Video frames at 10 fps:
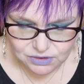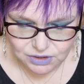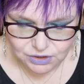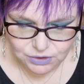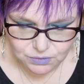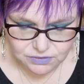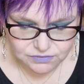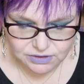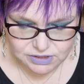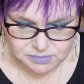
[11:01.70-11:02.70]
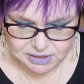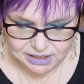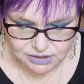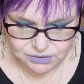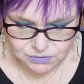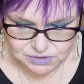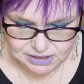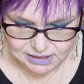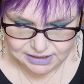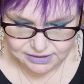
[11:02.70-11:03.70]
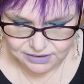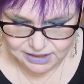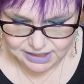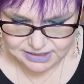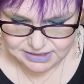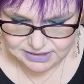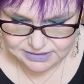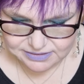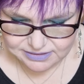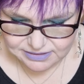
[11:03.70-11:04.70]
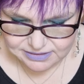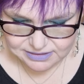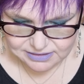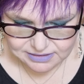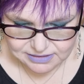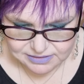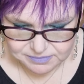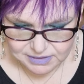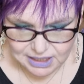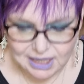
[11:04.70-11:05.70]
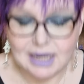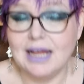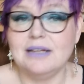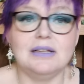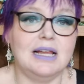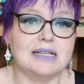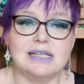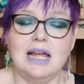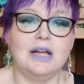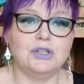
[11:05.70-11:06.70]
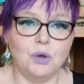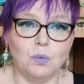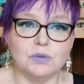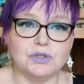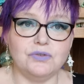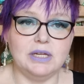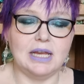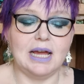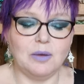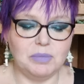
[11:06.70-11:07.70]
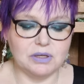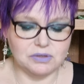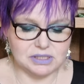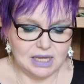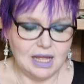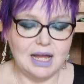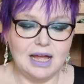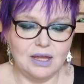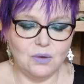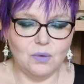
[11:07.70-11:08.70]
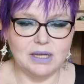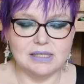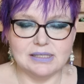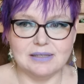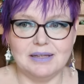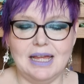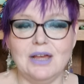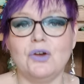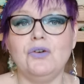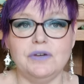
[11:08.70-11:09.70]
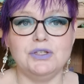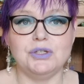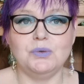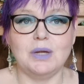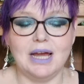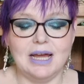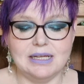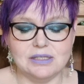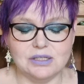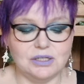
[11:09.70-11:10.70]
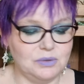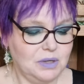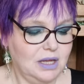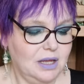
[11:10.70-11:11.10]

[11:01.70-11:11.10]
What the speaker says: the universe by using this. And I, like I say, I don't want to read it out, because I always encourage you guys to